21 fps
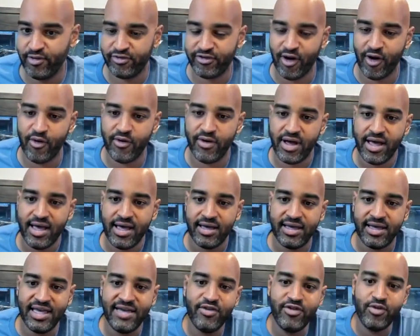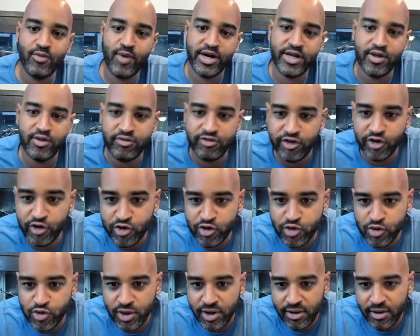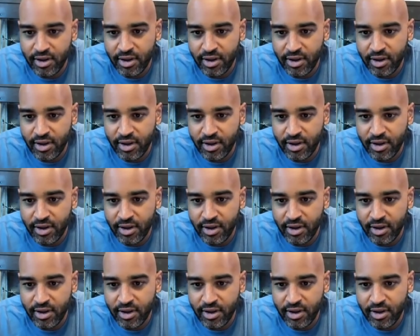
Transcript: So even when you do